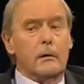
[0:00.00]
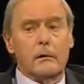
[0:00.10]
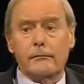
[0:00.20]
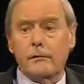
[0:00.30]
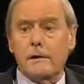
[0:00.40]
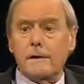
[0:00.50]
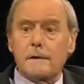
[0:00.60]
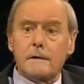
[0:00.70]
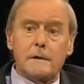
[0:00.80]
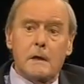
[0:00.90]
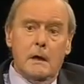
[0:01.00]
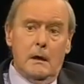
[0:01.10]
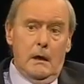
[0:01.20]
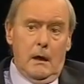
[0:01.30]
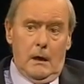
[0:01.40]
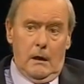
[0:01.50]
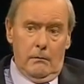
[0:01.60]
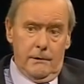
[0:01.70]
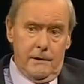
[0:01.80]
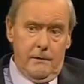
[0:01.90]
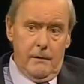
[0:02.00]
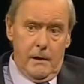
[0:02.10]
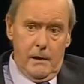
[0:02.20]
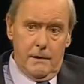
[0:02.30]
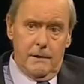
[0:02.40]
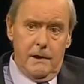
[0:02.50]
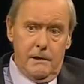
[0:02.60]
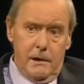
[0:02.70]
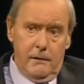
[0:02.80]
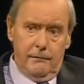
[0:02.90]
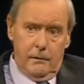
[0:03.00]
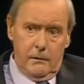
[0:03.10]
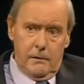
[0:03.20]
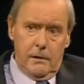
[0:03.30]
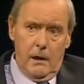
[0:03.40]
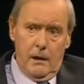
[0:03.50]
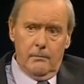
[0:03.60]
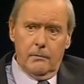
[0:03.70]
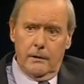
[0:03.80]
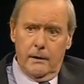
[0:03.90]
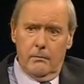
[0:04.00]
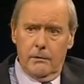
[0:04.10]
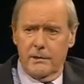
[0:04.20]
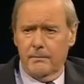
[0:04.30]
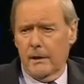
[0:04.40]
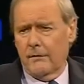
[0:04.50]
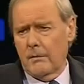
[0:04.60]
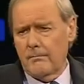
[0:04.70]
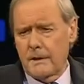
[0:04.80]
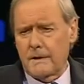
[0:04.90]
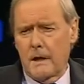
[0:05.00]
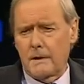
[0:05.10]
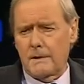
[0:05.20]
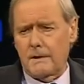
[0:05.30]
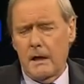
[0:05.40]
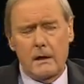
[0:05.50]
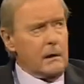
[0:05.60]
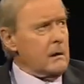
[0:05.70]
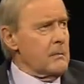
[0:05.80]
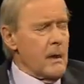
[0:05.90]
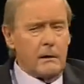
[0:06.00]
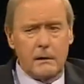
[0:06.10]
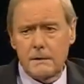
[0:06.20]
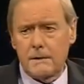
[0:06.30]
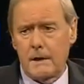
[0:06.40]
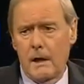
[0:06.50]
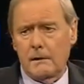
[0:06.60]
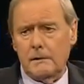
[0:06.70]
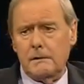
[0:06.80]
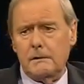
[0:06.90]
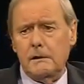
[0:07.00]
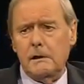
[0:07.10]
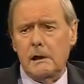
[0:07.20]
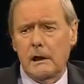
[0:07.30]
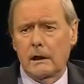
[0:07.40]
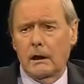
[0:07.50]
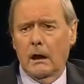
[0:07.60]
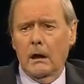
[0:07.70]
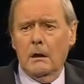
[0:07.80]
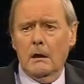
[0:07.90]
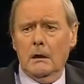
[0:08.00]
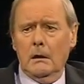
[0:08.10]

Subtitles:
Oh, a number of reasons. I was in the city for a time, but there was a bit of a misunderstanding about insider dealing.